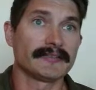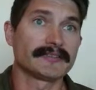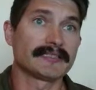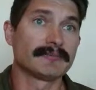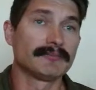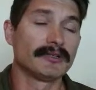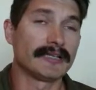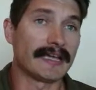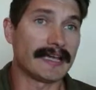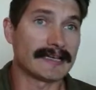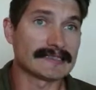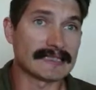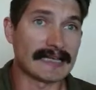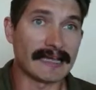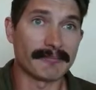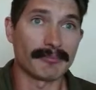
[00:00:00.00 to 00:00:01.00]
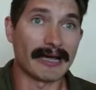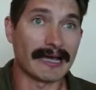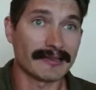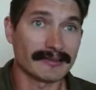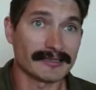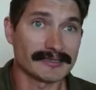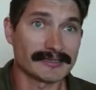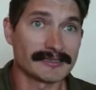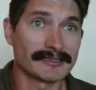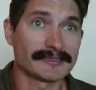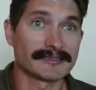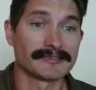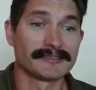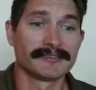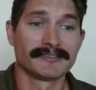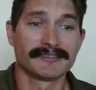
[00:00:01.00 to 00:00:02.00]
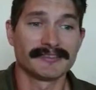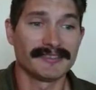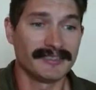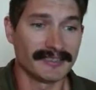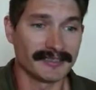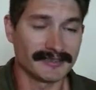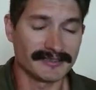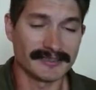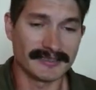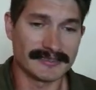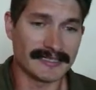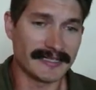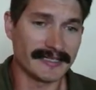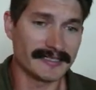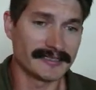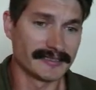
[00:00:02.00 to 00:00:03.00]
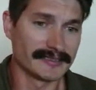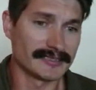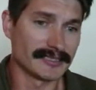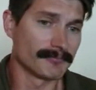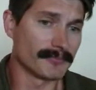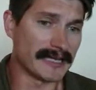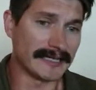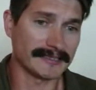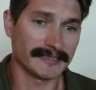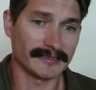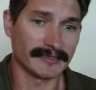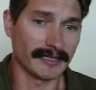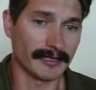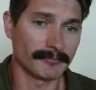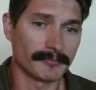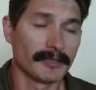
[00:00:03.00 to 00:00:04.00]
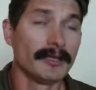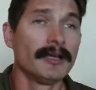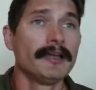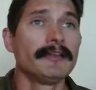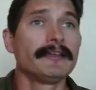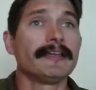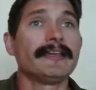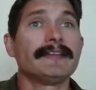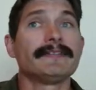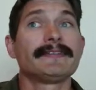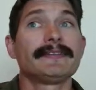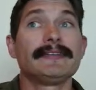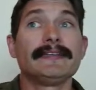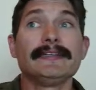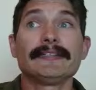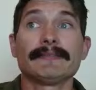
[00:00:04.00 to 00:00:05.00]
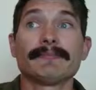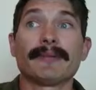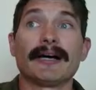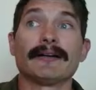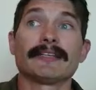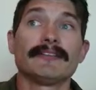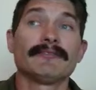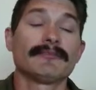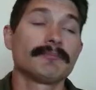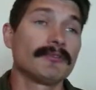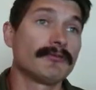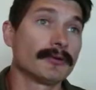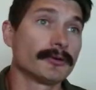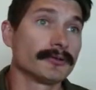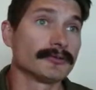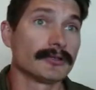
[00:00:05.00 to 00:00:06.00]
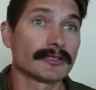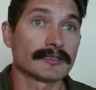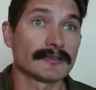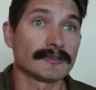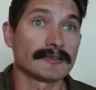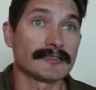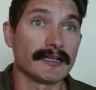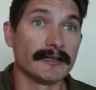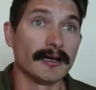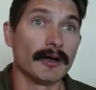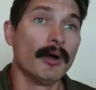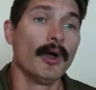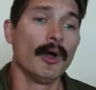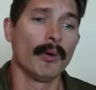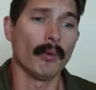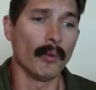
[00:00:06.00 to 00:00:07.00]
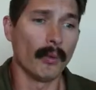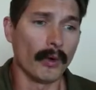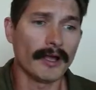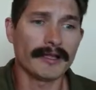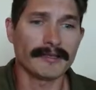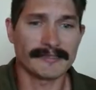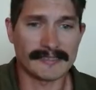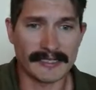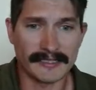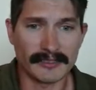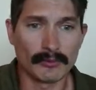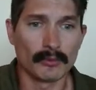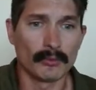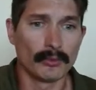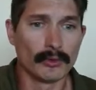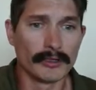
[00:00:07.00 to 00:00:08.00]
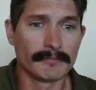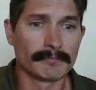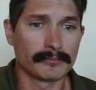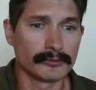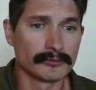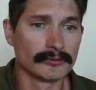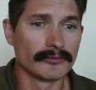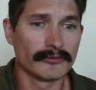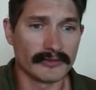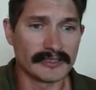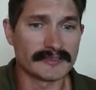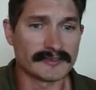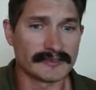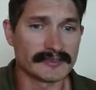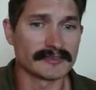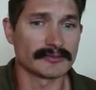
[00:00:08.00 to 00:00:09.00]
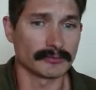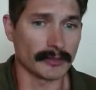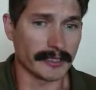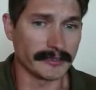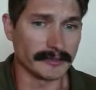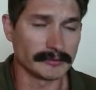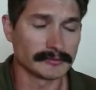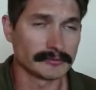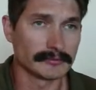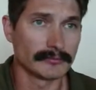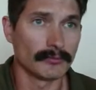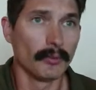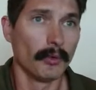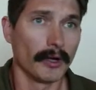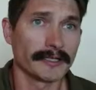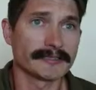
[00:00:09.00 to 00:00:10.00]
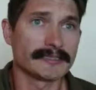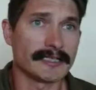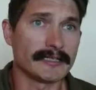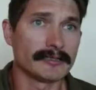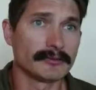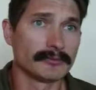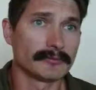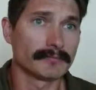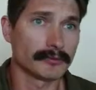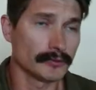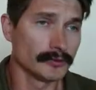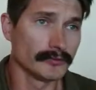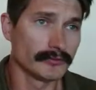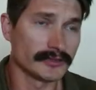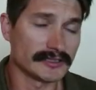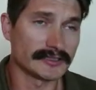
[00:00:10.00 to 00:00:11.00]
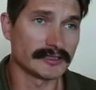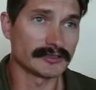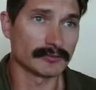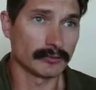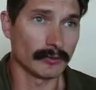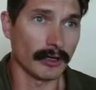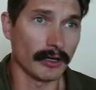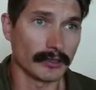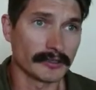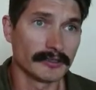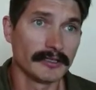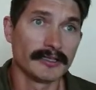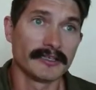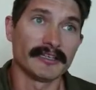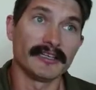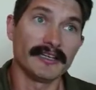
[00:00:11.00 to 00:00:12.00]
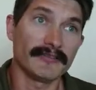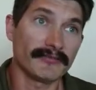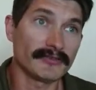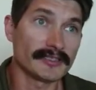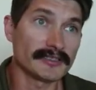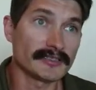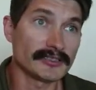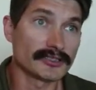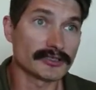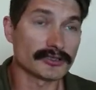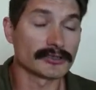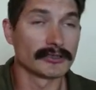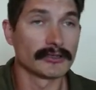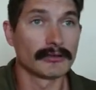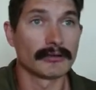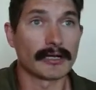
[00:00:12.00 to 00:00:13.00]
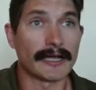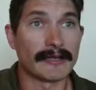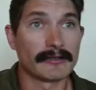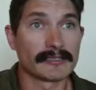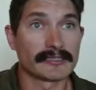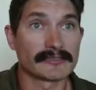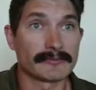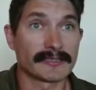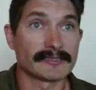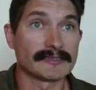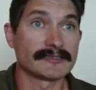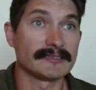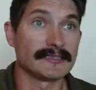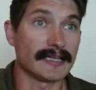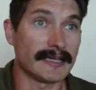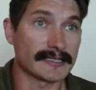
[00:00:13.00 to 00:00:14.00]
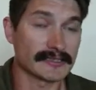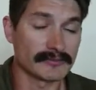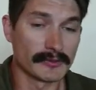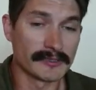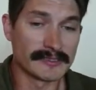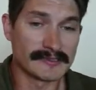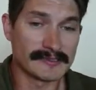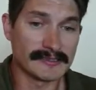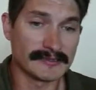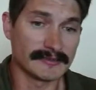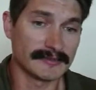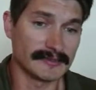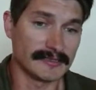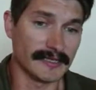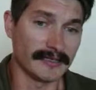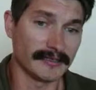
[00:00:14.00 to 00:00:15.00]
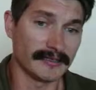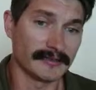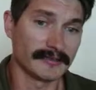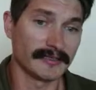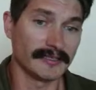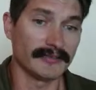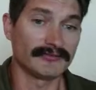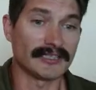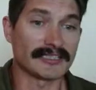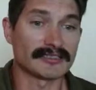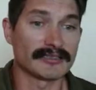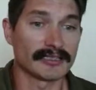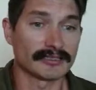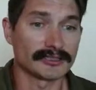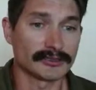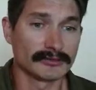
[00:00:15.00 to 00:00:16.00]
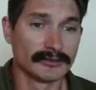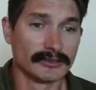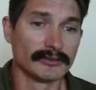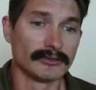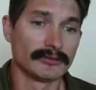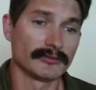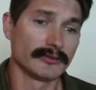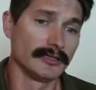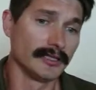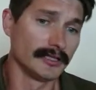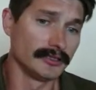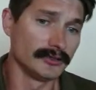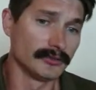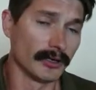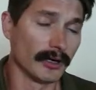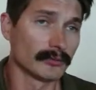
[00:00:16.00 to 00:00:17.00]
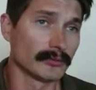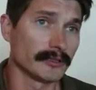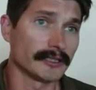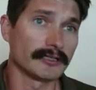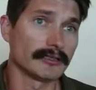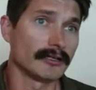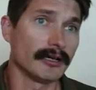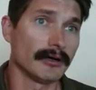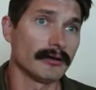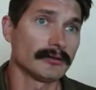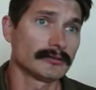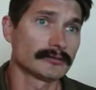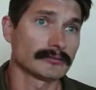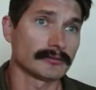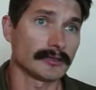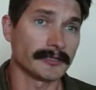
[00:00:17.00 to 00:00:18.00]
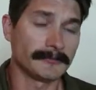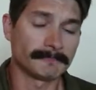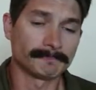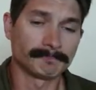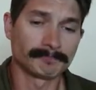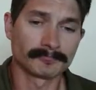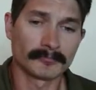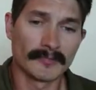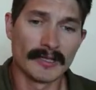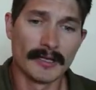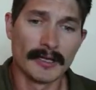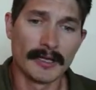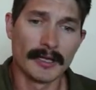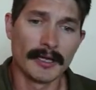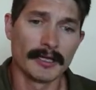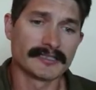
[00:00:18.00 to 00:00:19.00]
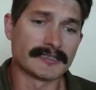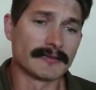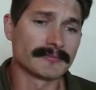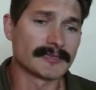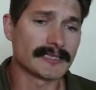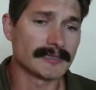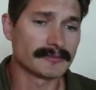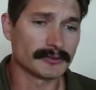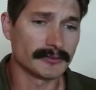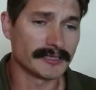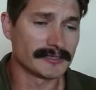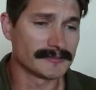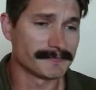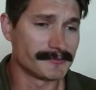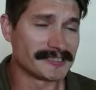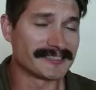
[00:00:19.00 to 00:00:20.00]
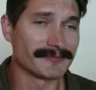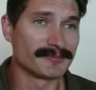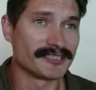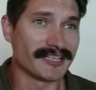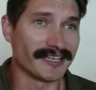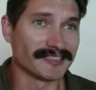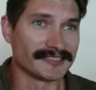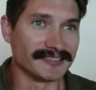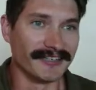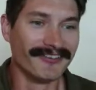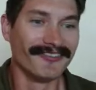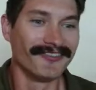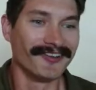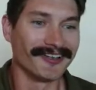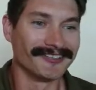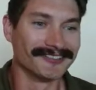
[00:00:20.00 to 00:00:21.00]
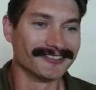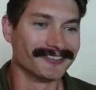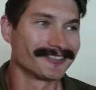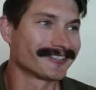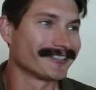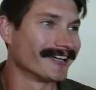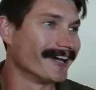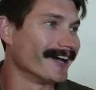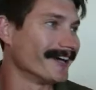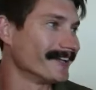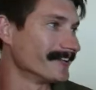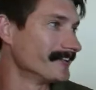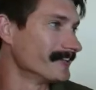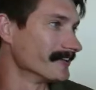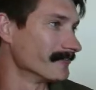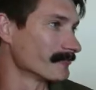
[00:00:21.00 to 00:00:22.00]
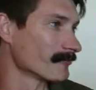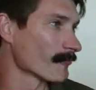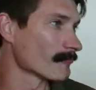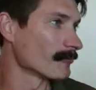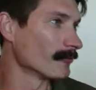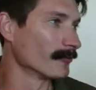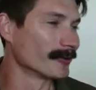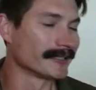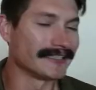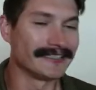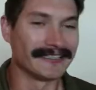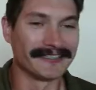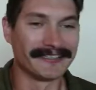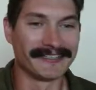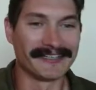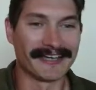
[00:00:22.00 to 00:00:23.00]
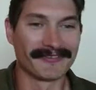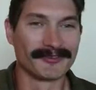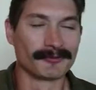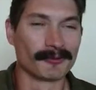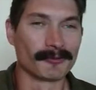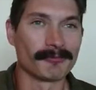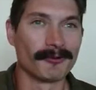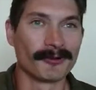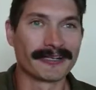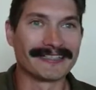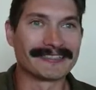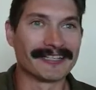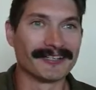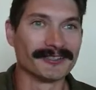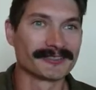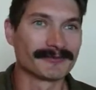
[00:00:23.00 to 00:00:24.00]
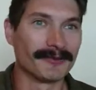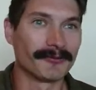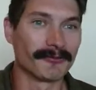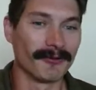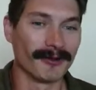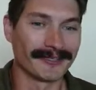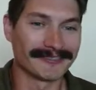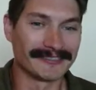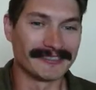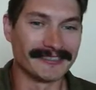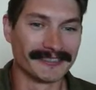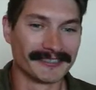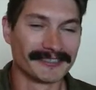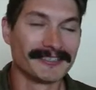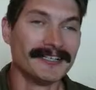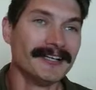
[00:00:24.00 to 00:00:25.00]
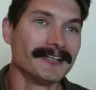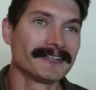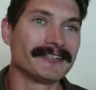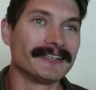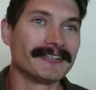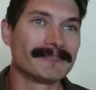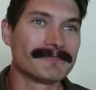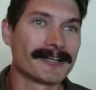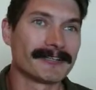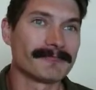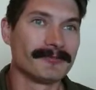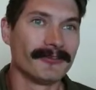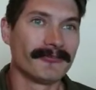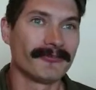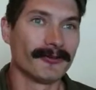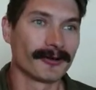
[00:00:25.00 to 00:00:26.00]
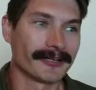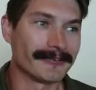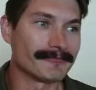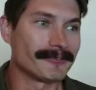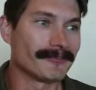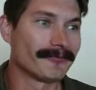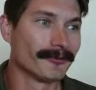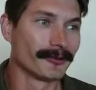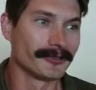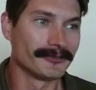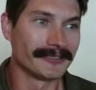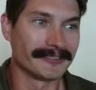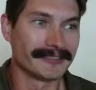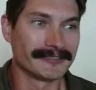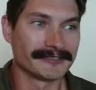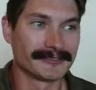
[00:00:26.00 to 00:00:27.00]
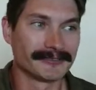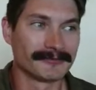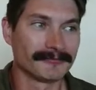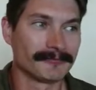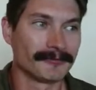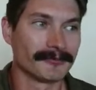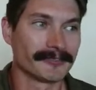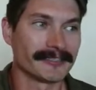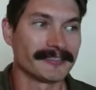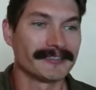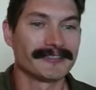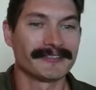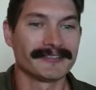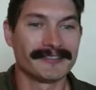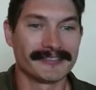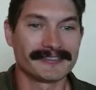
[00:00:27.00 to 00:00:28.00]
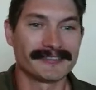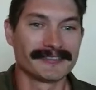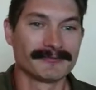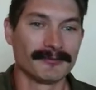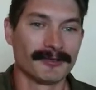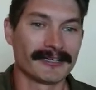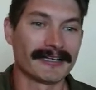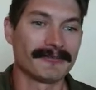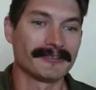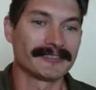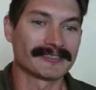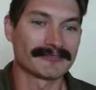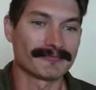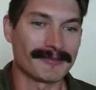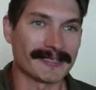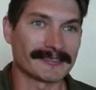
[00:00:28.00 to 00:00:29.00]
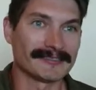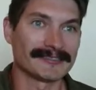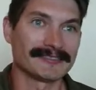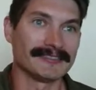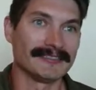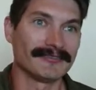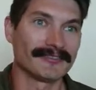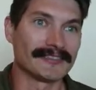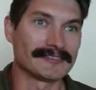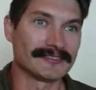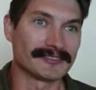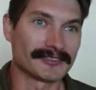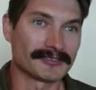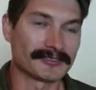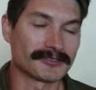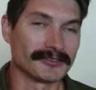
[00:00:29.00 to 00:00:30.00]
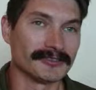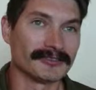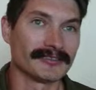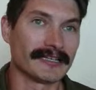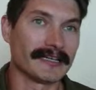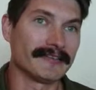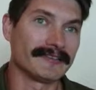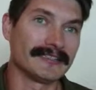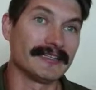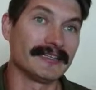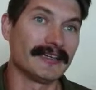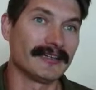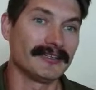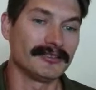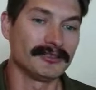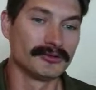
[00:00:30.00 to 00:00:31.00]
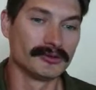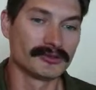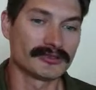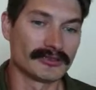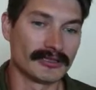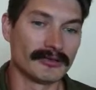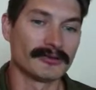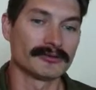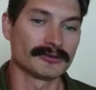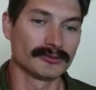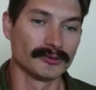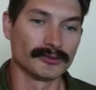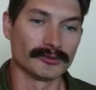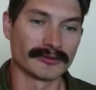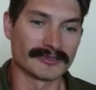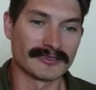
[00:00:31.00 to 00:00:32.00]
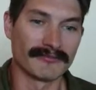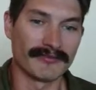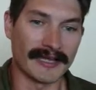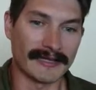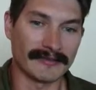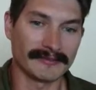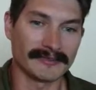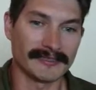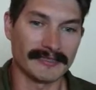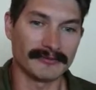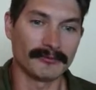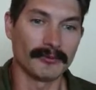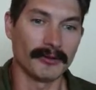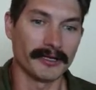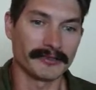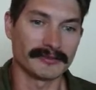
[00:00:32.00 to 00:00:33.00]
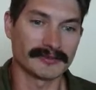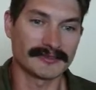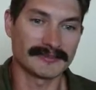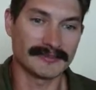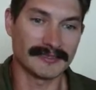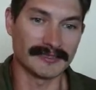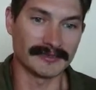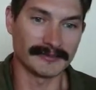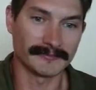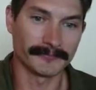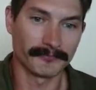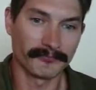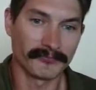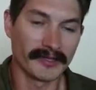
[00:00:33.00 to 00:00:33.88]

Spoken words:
And if someone has a hypothesis, get the data to back it up. And think about, even before you look at the data, what data would prove this is right? What data would prove this is wrong? If this is true, I would expect to see X, Y, Z in the data. If that's not true, then you already know, right? Sometimes we can be subjective and look at reporting and then have the reporting tell us what we want to hear. Think about it beforehand, before you get into the reporting. This is what I would expect to see if this is true. And then use those rules to validate what you're seeing.